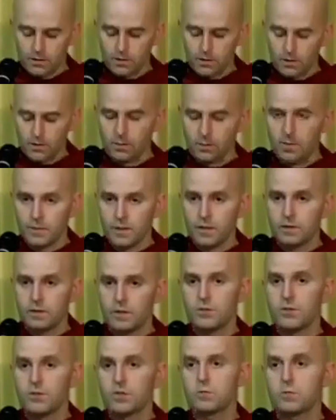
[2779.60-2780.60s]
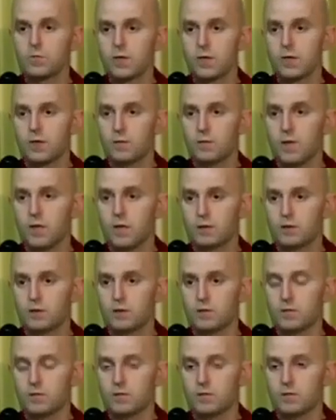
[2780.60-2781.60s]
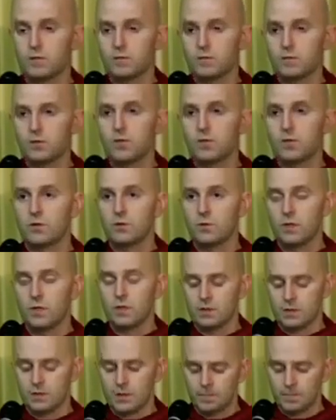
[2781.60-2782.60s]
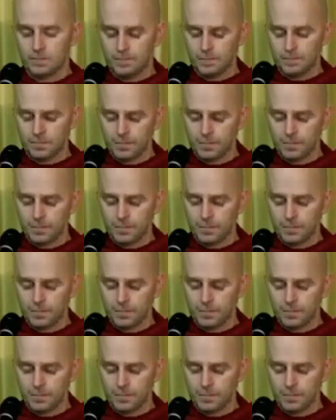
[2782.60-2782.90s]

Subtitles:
So they just become monks for this reason.